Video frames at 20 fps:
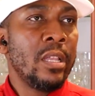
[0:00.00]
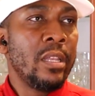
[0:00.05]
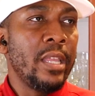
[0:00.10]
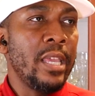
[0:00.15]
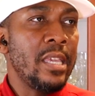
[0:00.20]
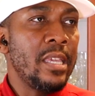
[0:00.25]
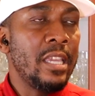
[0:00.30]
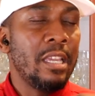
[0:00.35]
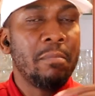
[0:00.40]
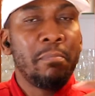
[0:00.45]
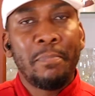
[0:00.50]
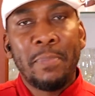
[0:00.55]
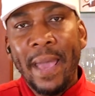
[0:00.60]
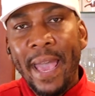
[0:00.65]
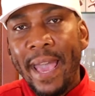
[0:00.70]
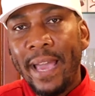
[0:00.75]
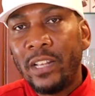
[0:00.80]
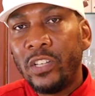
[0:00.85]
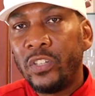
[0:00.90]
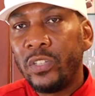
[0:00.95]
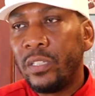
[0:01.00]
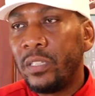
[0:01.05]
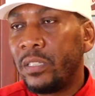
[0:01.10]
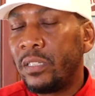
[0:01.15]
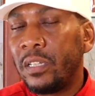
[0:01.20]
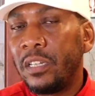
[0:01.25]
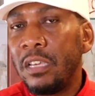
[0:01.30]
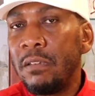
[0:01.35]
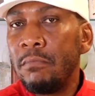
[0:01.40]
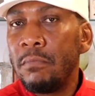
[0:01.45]
they get
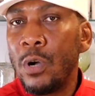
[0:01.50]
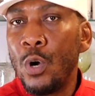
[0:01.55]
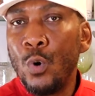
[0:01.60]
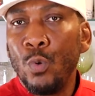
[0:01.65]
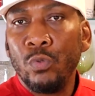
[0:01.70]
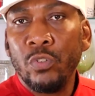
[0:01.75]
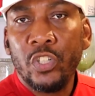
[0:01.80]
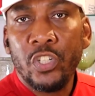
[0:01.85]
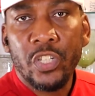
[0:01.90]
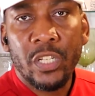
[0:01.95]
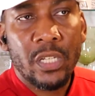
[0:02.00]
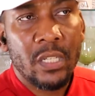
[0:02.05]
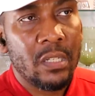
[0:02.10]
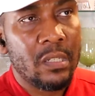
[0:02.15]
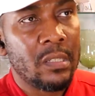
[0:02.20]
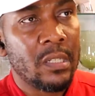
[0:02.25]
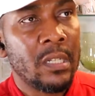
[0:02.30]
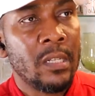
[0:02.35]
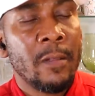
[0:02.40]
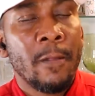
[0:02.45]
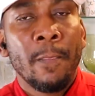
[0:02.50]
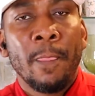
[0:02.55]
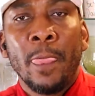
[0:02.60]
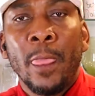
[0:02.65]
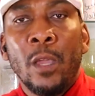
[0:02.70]
badges and emojis, and